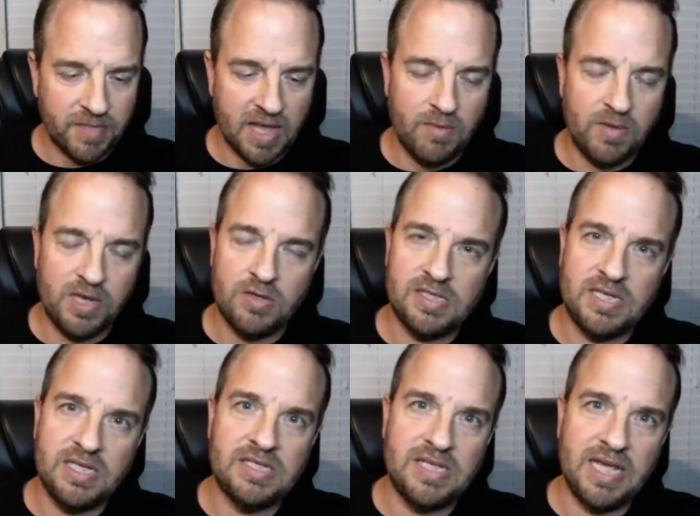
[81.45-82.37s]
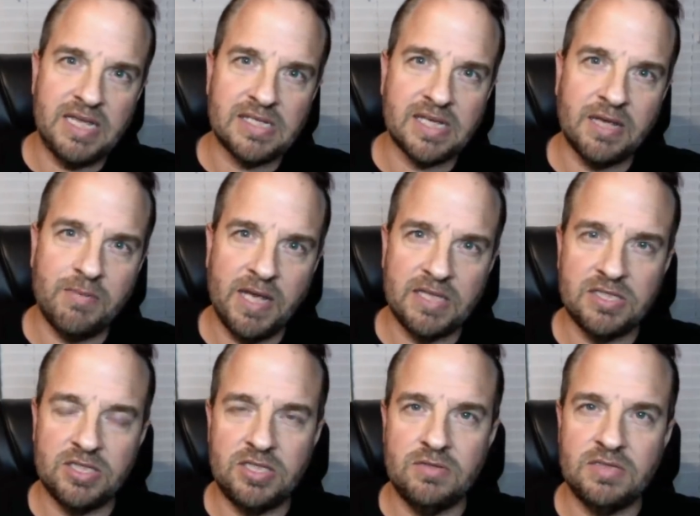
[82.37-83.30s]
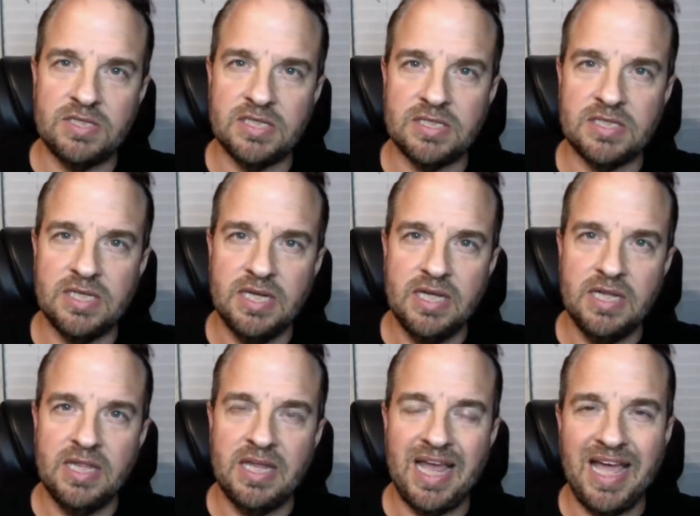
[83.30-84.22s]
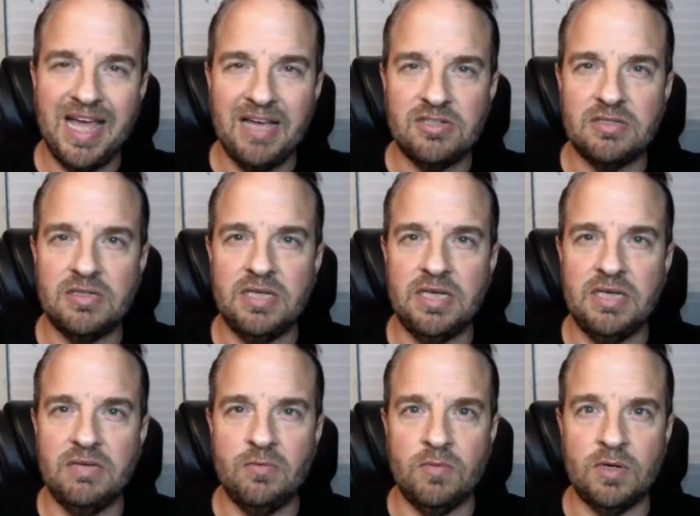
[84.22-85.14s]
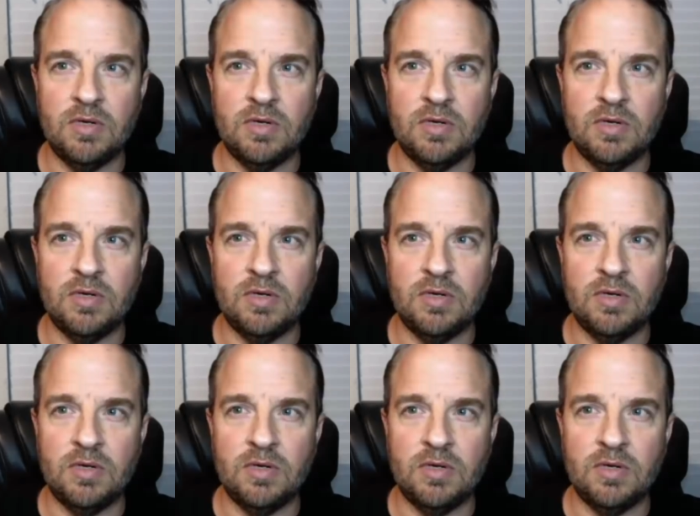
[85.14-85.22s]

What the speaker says: And when you see states like Massachusetts that actually